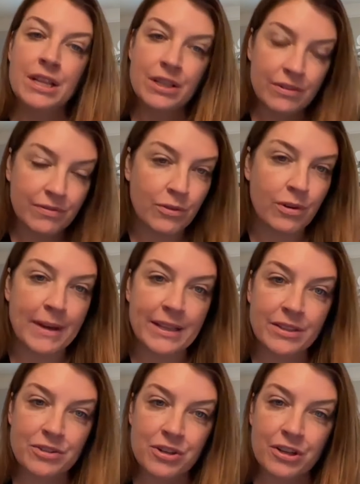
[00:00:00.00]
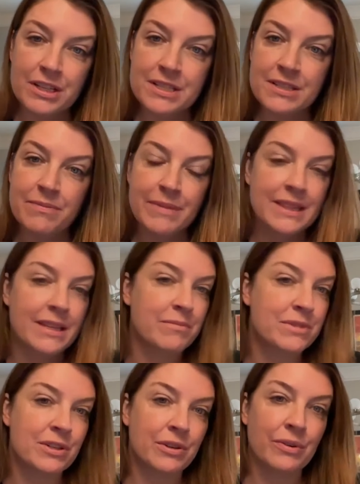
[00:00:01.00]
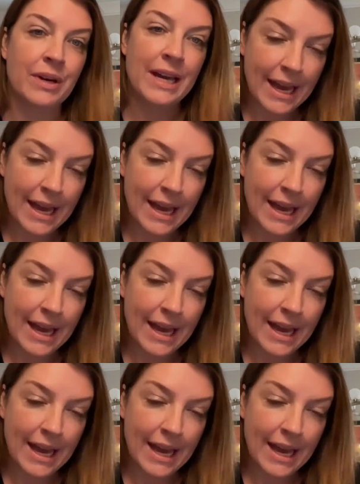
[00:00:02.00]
the format that you're going to submit them to.